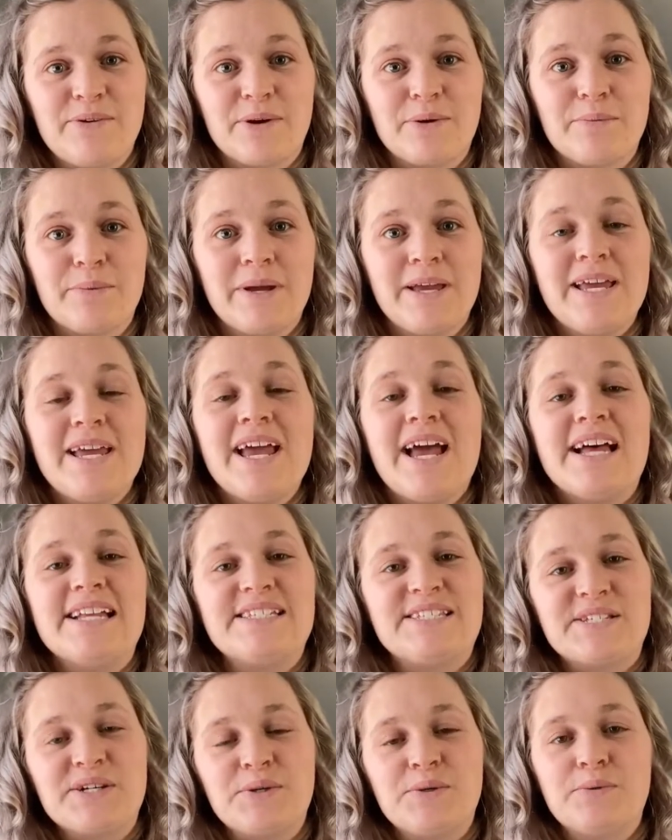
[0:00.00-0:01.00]
group.
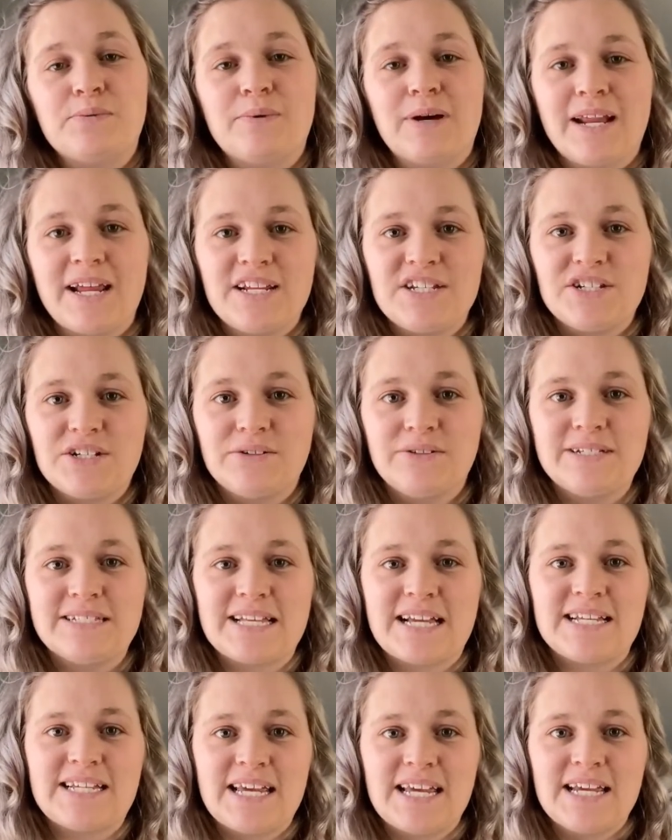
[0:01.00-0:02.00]
And so what I do is
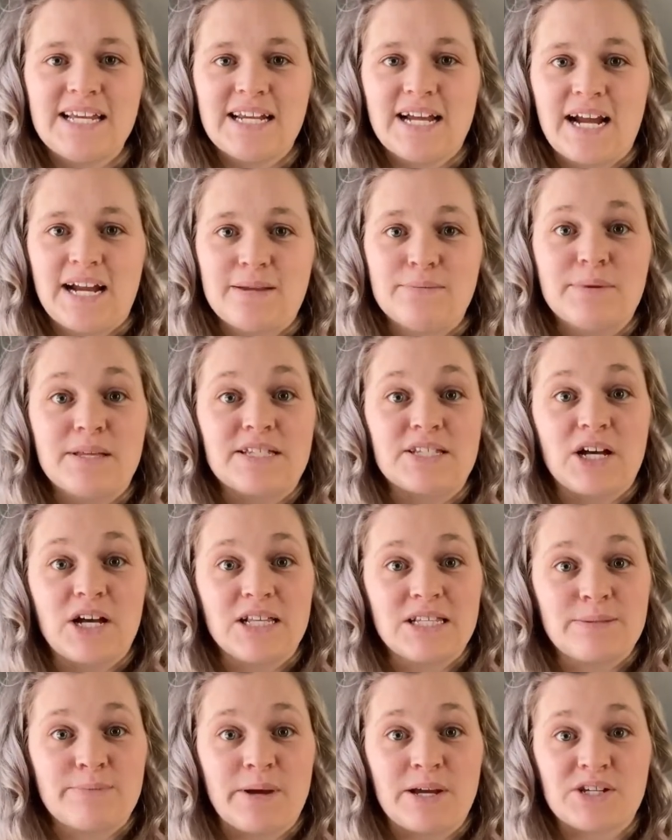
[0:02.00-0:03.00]
I take an item that's
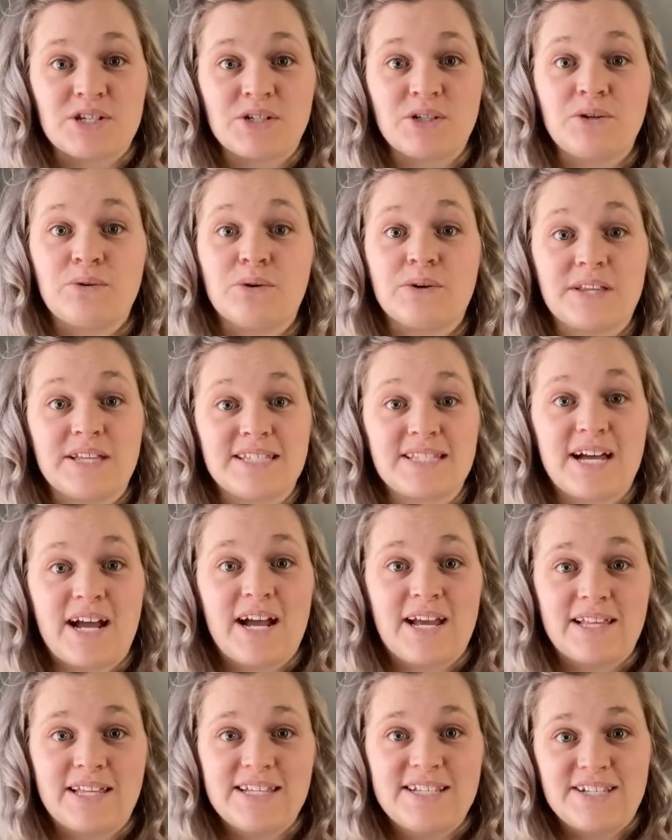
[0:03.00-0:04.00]
on special or that's
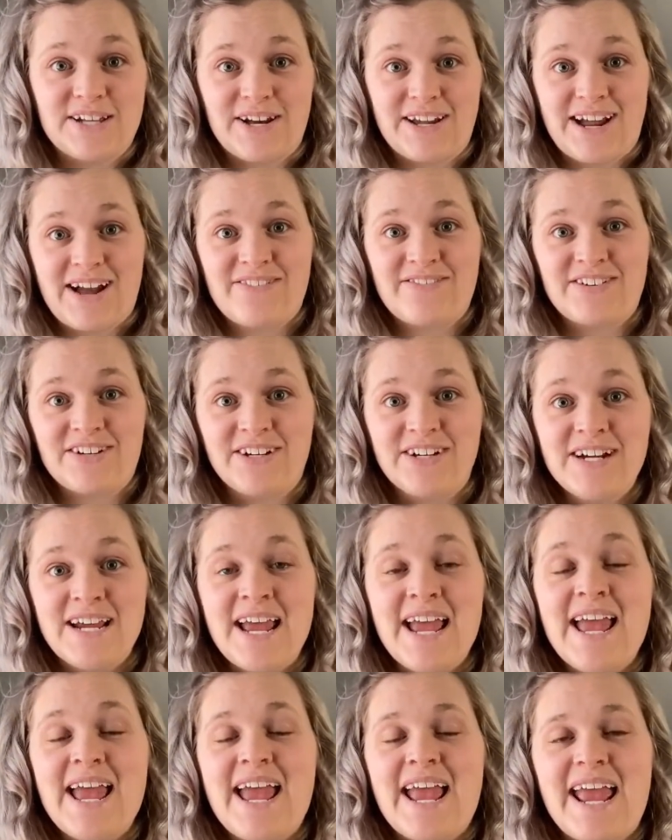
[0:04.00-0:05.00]
highly sought after,
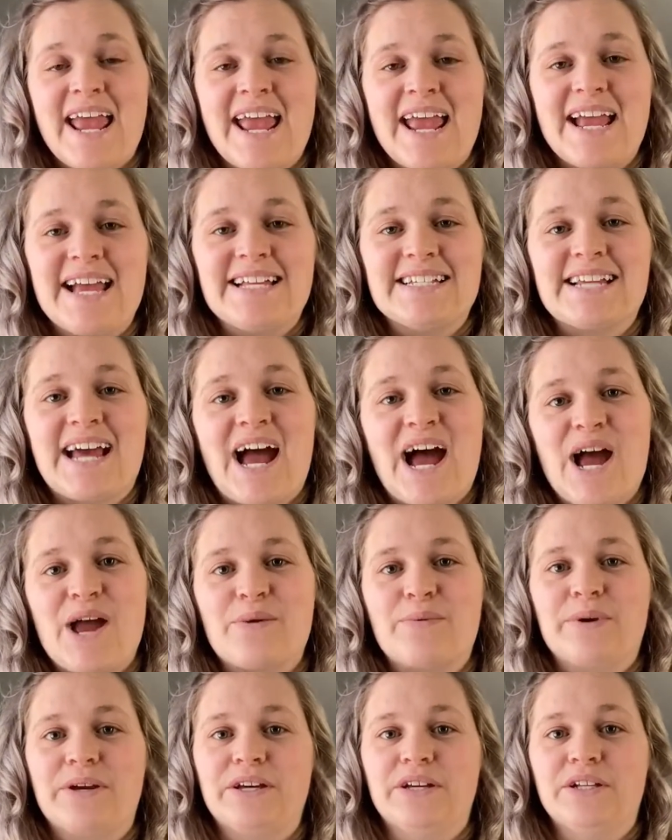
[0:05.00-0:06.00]
and I
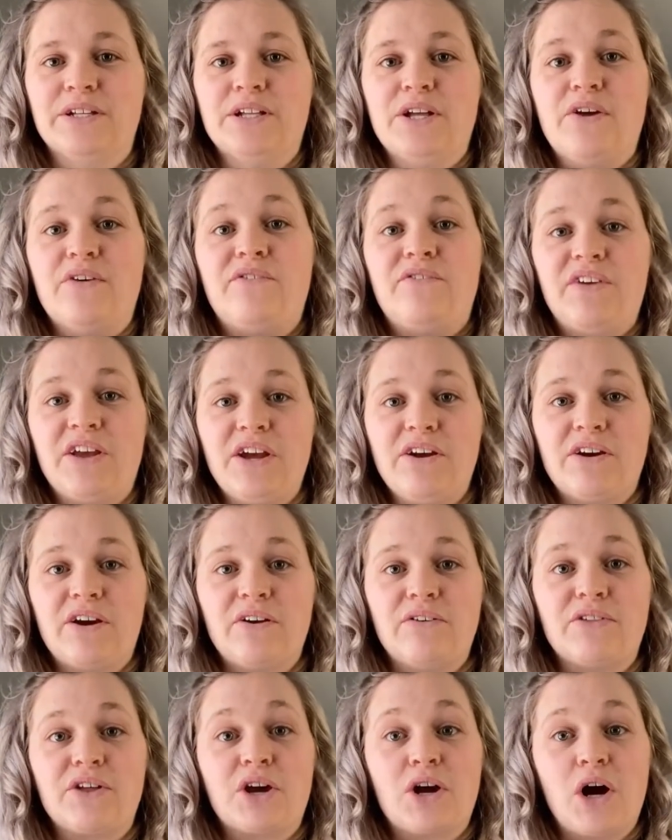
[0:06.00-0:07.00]
will figure
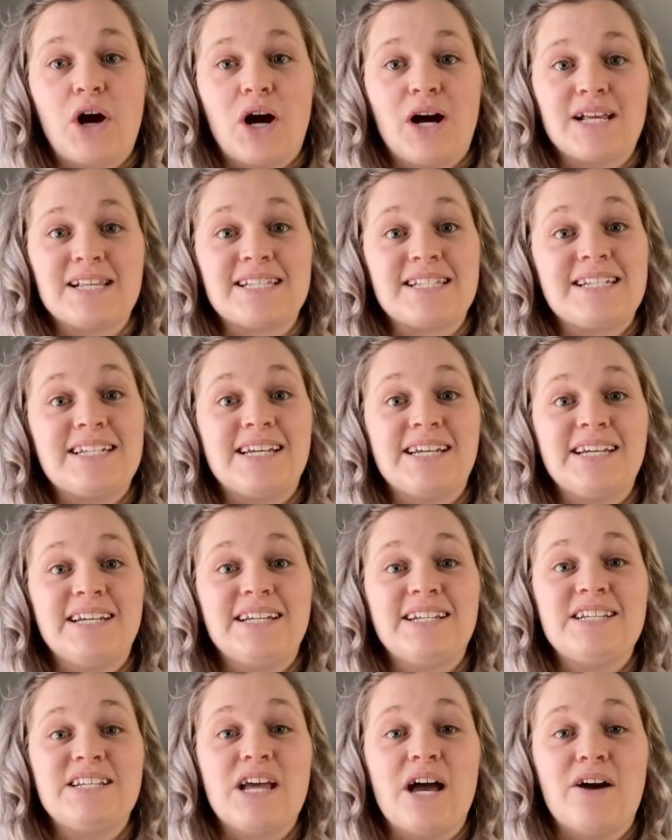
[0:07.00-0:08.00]
out the cost
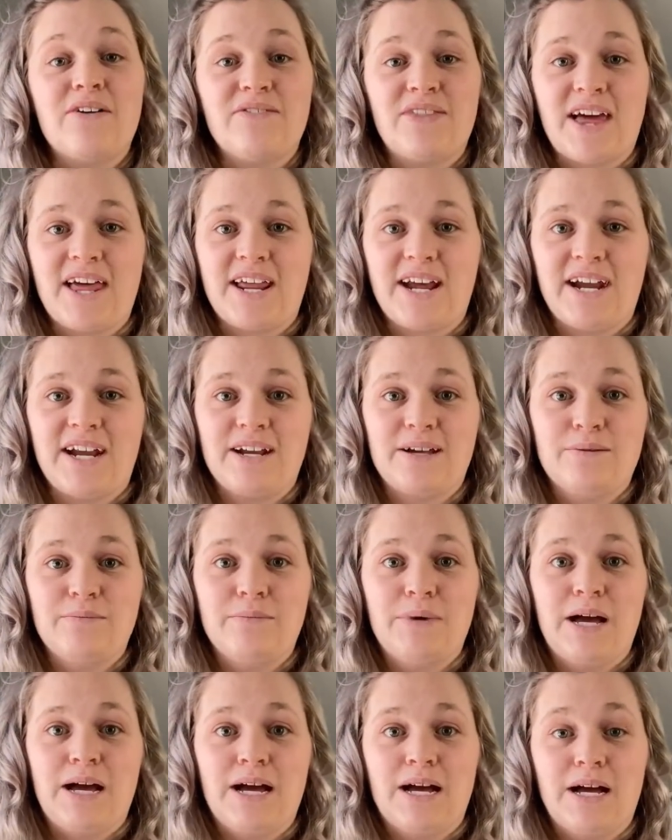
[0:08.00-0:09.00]
of that
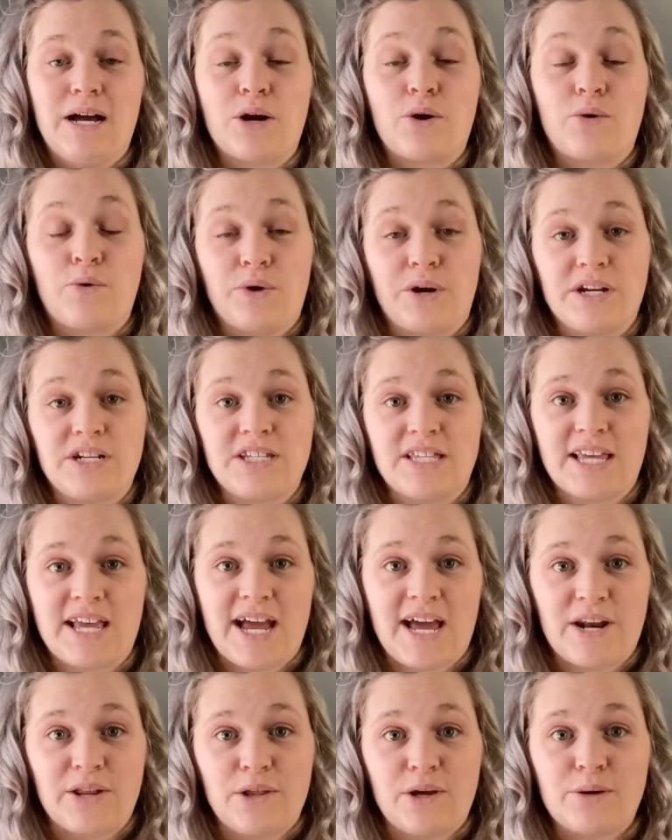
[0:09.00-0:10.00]
item according to the
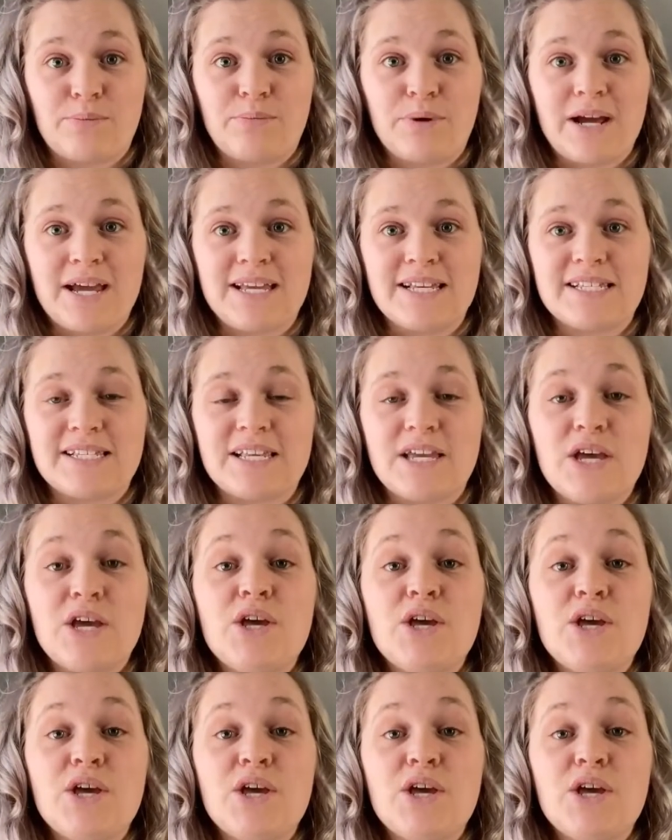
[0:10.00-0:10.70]
catalog price.